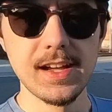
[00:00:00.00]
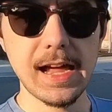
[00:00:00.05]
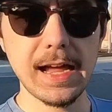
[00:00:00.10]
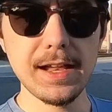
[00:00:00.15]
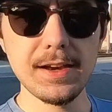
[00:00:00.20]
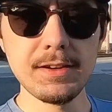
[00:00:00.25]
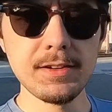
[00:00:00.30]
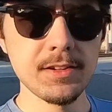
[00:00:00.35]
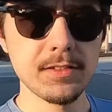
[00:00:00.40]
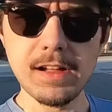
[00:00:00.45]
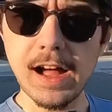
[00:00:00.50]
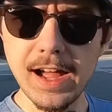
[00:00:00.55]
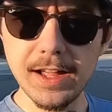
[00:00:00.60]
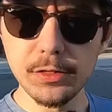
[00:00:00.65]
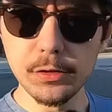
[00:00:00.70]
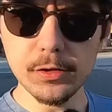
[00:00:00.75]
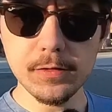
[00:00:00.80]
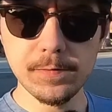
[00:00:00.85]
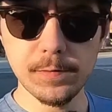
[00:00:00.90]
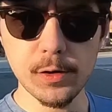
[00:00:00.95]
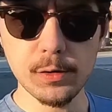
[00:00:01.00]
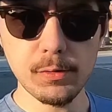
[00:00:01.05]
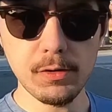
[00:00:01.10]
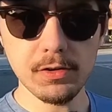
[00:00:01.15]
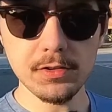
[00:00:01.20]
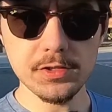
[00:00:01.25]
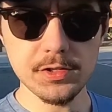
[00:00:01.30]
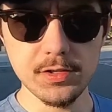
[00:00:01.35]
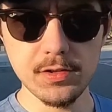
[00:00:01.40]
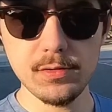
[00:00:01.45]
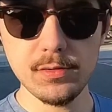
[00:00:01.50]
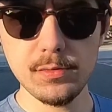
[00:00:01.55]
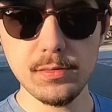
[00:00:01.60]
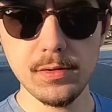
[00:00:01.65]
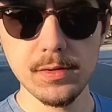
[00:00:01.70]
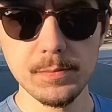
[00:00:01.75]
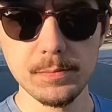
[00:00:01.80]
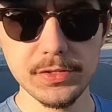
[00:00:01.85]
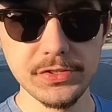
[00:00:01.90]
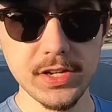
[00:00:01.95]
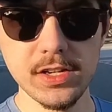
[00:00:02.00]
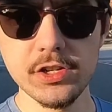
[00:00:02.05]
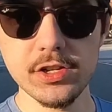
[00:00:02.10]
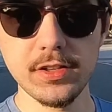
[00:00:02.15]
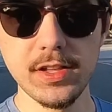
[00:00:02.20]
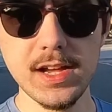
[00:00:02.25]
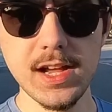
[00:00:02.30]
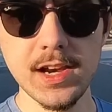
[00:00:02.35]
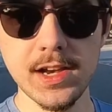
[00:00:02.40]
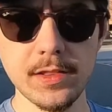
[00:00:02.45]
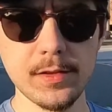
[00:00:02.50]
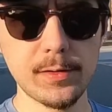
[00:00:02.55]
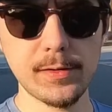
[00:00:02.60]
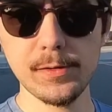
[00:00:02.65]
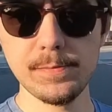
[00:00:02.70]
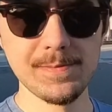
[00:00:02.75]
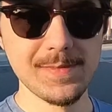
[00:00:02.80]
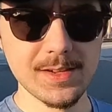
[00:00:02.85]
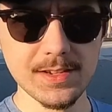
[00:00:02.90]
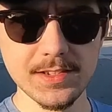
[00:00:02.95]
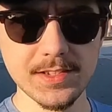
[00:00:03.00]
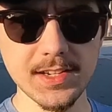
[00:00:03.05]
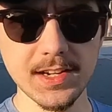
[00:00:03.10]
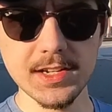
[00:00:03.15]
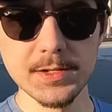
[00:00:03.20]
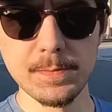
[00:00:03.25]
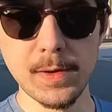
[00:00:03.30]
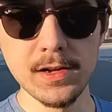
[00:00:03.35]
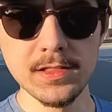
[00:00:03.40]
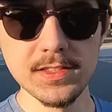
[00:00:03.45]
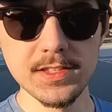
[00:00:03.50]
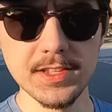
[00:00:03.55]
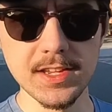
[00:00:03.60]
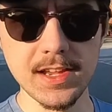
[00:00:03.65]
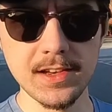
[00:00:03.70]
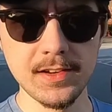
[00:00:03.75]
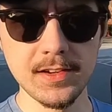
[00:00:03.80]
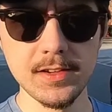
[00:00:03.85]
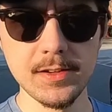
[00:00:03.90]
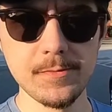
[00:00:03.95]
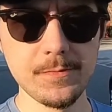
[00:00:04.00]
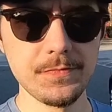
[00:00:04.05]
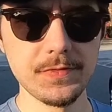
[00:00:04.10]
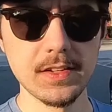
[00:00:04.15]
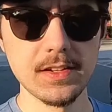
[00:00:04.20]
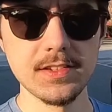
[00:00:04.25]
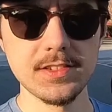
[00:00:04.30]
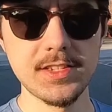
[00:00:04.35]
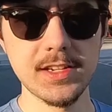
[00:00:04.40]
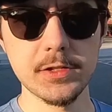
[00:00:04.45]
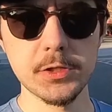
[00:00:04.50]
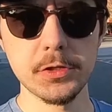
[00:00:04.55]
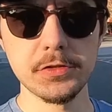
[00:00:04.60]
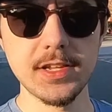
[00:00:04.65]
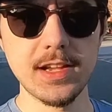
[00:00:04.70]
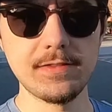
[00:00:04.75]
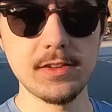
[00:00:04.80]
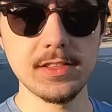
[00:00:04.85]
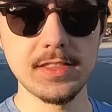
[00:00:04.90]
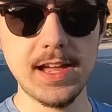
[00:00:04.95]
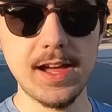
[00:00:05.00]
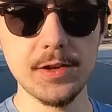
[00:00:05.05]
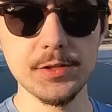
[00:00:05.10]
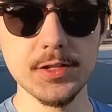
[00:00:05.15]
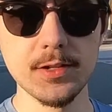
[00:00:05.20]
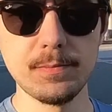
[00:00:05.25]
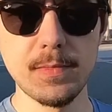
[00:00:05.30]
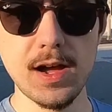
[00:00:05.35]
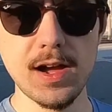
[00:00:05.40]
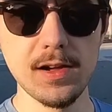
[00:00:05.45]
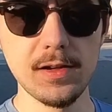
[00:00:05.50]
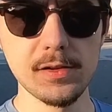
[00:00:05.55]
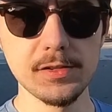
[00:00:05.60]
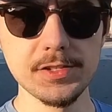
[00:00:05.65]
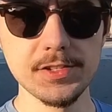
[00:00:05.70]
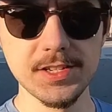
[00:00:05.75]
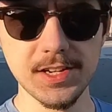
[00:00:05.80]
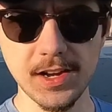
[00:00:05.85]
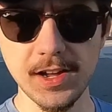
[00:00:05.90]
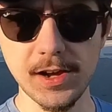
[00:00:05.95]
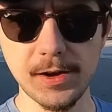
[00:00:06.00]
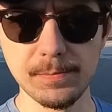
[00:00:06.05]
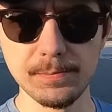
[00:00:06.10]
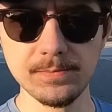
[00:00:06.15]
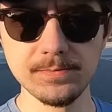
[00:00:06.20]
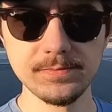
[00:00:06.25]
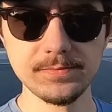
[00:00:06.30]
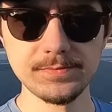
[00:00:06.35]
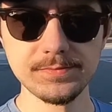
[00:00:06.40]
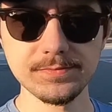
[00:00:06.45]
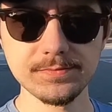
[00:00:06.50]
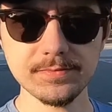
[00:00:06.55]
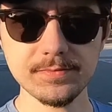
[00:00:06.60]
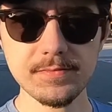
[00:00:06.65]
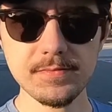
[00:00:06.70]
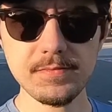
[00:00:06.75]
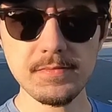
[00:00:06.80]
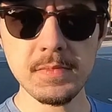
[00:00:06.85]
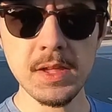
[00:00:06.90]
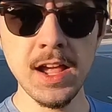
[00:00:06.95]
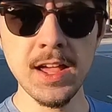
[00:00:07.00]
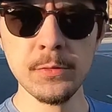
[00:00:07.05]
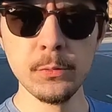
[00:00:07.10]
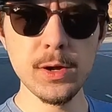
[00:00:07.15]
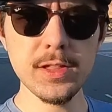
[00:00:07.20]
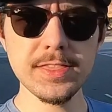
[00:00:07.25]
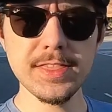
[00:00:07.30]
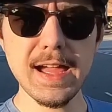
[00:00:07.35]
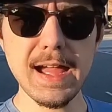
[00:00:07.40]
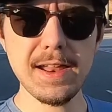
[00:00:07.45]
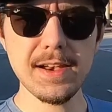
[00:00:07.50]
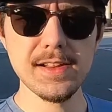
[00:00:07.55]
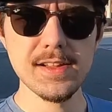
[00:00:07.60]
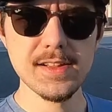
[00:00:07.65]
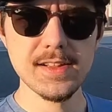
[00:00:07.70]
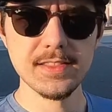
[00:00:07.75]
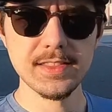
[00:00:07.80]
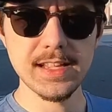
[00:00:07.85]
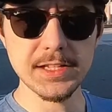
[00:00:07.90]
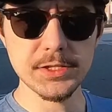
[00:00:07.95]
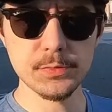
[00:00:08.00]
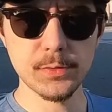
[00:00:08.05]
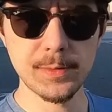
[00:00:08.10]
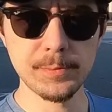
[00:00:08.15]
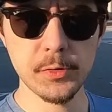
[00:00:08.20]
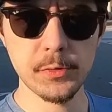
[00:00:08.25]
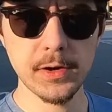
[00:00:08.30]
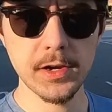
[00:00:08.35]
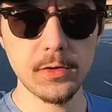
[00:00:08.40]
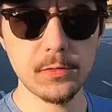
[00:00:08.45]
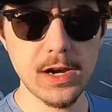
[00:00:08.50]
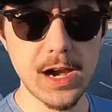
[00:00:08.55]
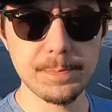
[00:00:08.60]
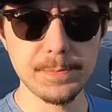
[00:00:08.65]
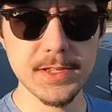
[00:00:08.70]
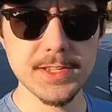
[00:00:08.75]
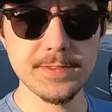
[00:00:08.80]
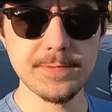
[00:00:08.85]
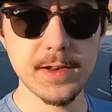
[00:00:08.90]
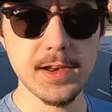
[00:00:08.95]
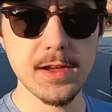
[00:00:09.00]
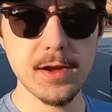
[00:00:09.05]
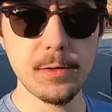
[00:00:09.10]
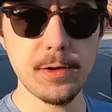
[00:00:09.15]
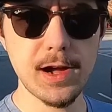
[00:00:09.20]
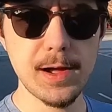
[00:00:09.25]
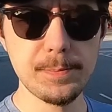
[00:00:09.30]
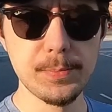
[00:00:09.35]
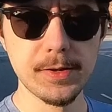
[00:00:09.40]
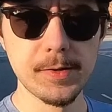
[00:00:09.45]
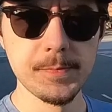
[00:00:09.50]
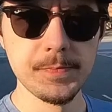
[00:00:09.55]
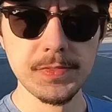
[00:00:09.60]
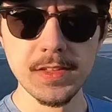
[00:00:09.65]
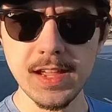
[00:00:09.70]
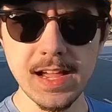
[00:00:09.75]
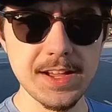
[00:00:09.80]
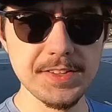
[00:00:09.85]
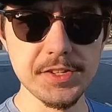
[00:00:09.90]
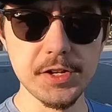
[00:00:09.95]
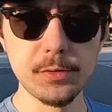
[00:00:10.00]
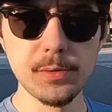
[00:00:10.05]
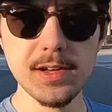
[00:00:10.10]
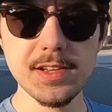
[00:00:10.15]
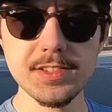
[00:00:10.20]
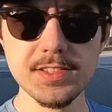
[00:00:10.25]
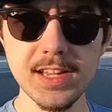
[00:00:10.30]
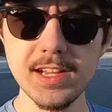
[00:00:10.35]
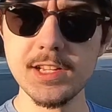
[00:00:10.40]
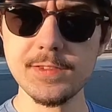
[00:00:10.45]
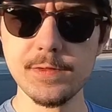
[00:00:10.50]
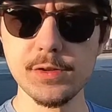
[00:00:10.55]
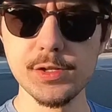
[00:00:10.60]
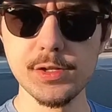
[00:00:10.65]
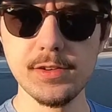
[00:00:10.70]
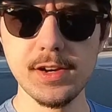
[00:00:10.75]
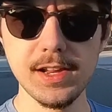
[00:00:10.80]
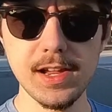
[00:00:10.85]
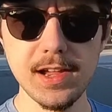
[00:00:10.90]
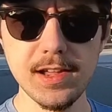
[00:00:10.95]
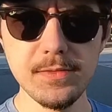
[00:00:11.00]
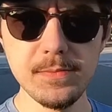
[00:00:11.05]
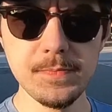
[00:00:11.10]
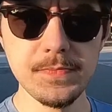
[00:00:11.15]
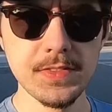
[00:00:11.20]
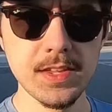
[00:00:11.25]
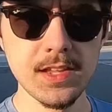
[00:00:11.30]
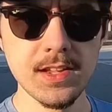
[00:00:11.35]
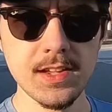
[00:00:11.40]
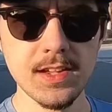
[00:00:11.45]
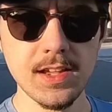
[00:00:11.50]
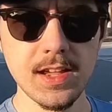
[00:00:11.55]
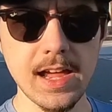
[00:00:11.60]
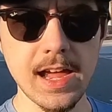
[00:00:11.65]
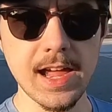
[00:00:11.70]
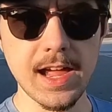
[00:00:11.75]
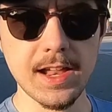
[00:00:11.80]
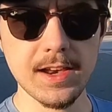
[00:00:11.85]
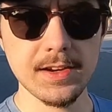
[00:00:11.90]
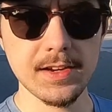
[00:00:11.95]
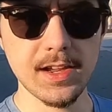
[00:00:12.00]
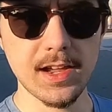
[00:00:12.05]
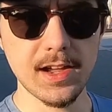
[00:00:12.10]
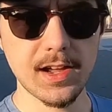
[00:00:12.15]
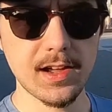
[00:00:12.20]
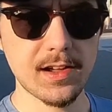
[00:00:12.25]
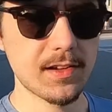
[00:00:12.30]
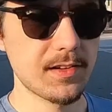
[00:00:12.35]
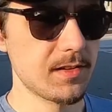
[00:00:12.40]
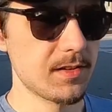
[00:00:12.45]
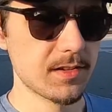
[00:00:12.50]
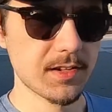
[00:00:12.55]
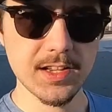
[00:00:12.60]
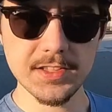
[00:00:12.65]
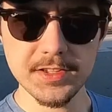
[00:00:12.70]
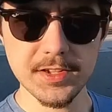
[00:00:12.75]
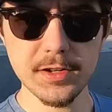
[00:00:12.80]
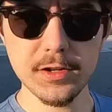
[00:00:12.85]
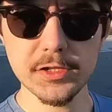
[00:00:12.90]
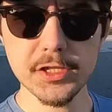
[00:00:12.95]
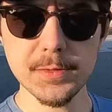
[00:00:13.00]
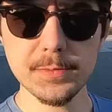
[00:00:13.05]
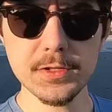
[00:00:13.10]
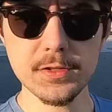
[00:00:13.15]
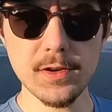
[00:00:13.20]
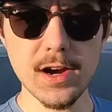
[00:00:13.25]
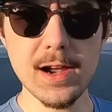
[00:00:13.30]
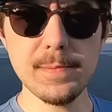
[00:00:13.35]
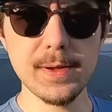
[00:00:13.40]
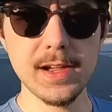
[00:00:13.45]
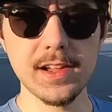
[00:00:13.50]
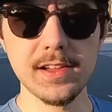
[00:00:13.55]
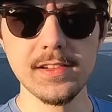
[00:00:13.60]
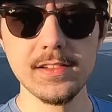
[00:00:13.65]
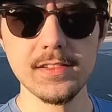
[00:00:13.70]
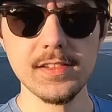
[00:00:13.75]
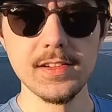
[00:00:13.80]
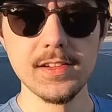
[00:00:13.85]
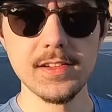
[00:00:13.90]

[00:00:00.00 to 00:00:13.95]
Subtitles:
And I look forward to potentially another 6 months and 6,000 or 7,000 miles to come. And with that, that's where I'm going to wrap this video up. As always, thanks for tuning in, and consider subscribing